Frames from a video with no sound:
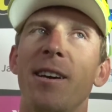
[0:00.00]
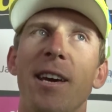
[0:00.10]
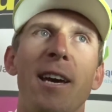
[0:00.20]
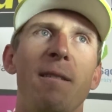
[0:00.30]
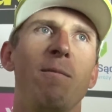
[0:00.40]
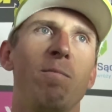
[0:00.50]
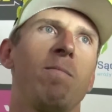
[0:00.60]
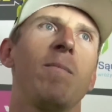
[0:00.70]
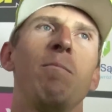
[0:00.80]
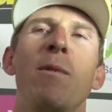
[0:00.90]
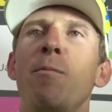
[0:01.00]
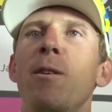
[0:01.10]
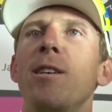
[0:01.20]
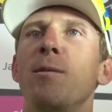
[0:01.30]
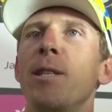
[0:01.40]
Yeah,
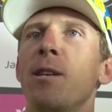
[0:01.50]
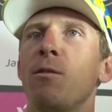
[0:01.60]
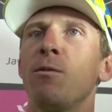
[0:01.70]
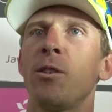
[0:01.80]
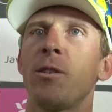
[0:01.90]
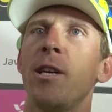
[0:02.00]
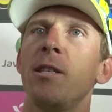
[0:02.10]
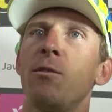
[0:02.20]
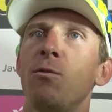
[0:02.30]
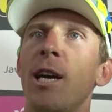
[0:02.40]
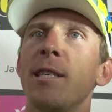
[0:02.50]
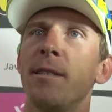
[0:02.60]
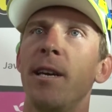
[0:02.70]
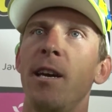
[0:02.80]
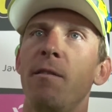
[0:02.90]
maybe it's better concentrate to
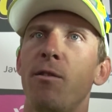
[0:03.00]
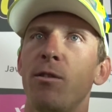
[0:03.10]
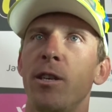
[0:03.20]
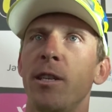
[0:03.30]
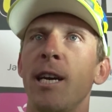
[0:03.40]
last day for the